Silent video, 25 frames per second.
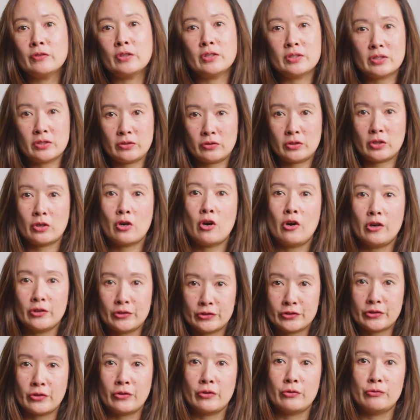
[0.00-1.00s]
versus the
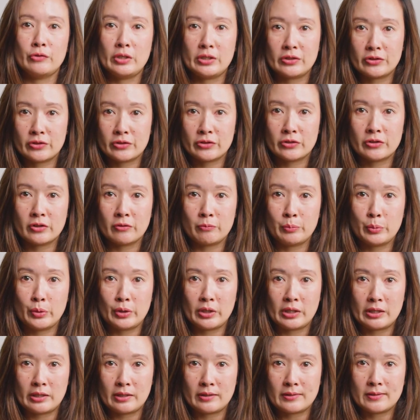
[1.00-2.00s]
costs and the risks of
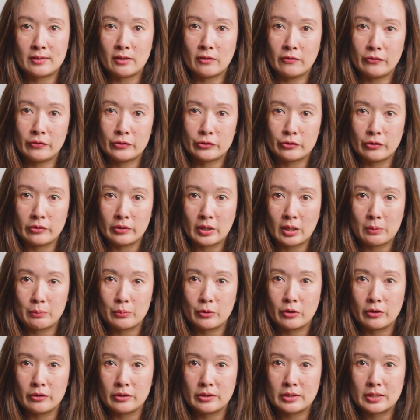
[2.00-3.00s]
putting yourself through that
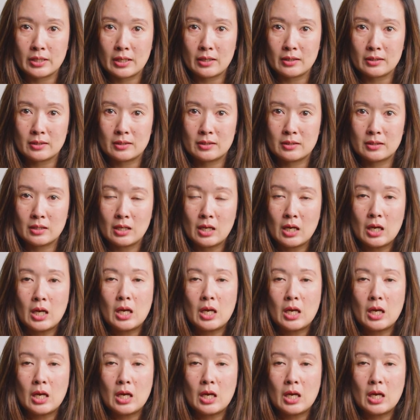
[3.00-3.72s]
process.